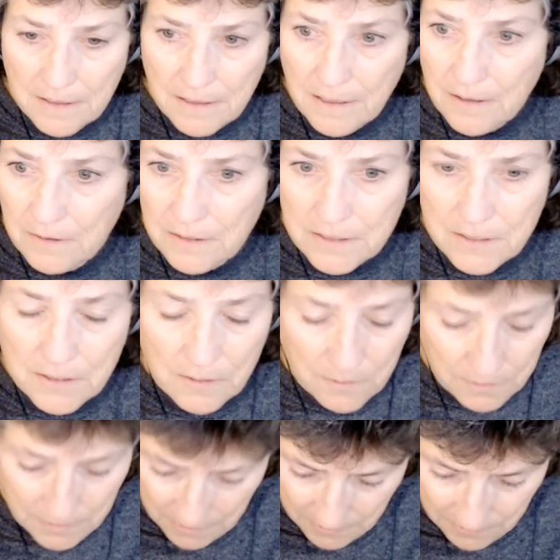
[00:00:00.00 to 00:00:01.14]
And now let's
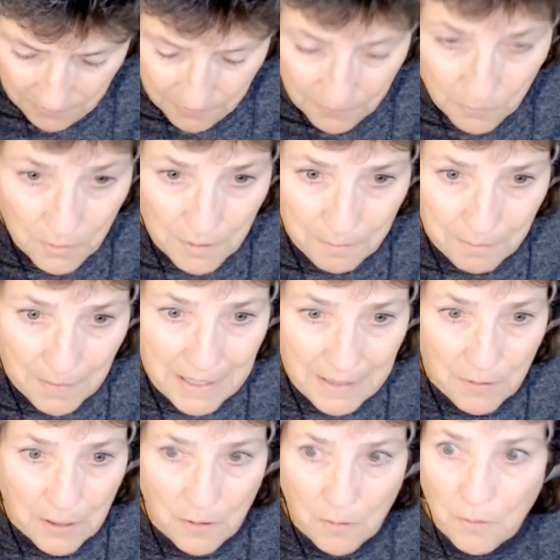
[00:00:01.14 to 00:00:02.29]
go look for my
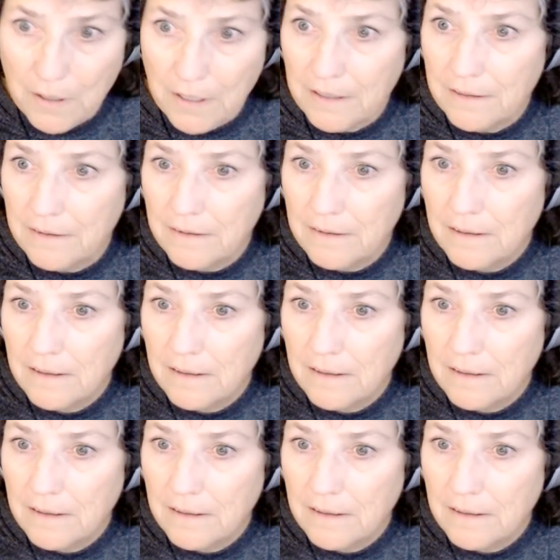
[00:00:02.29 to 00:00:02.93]
recording